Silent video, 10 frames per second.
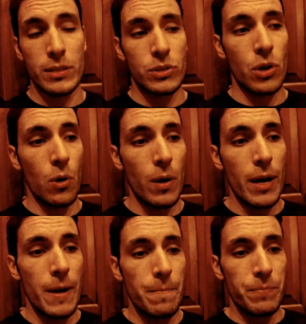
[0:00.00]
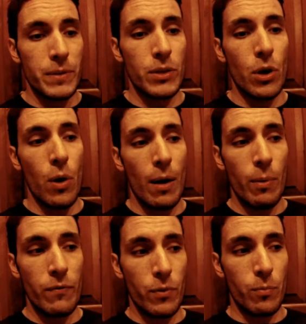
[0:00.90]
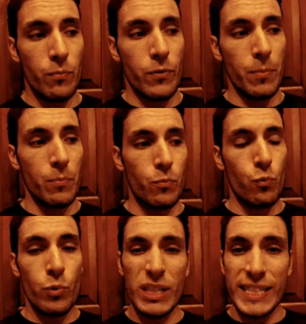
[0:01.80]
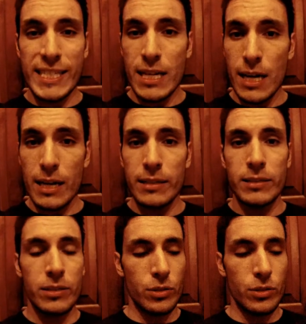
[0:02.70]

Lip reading: And so, I went from really cut to,